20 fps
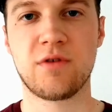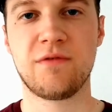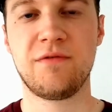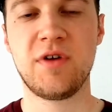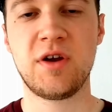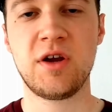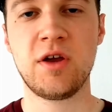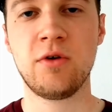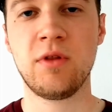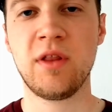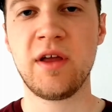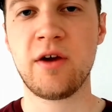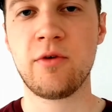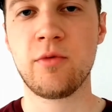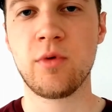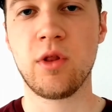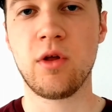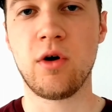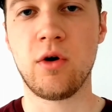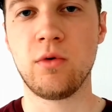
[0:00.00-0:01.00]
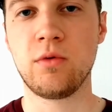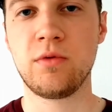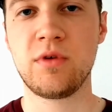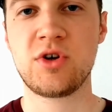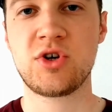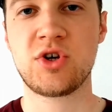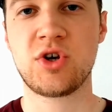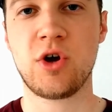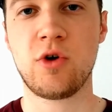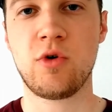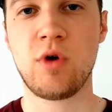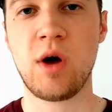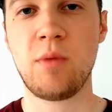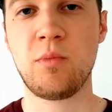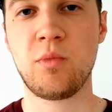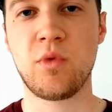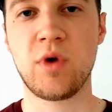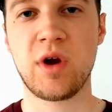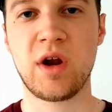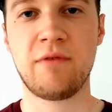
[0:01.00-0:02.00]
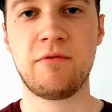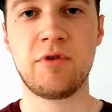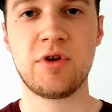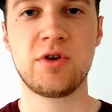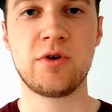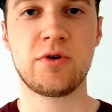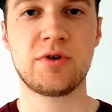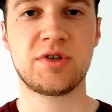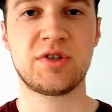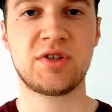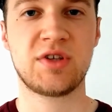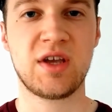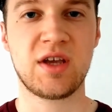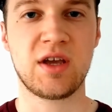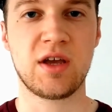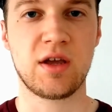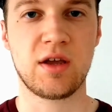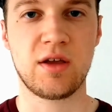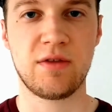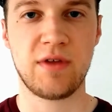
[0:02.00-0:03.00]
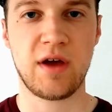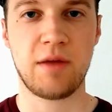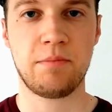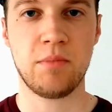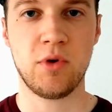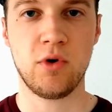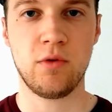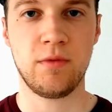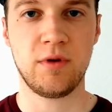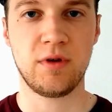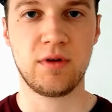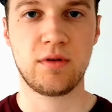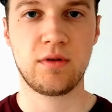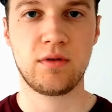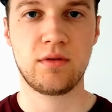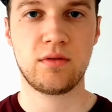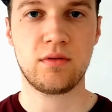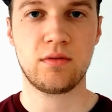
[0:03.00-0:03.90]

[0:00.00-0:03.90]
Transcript: video layer will only show up whenever you're singing in that moment.